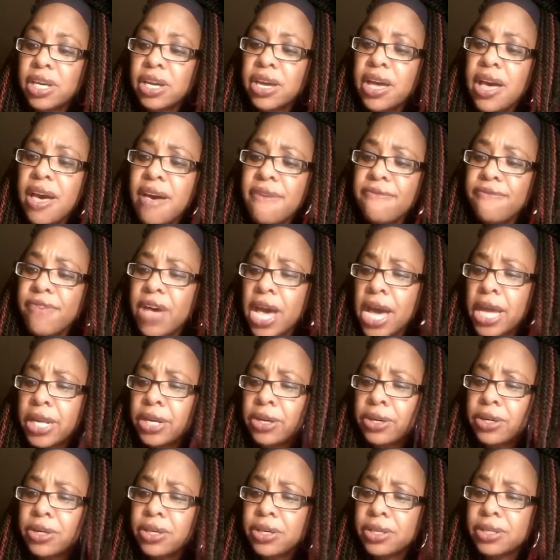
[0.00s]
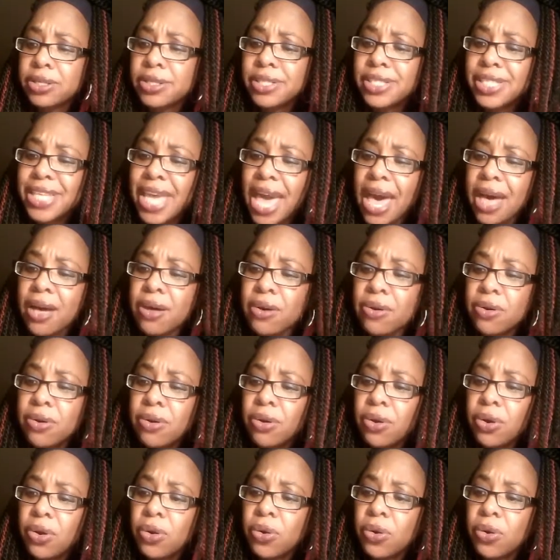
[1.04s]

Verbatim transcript: a gunfighter, scout,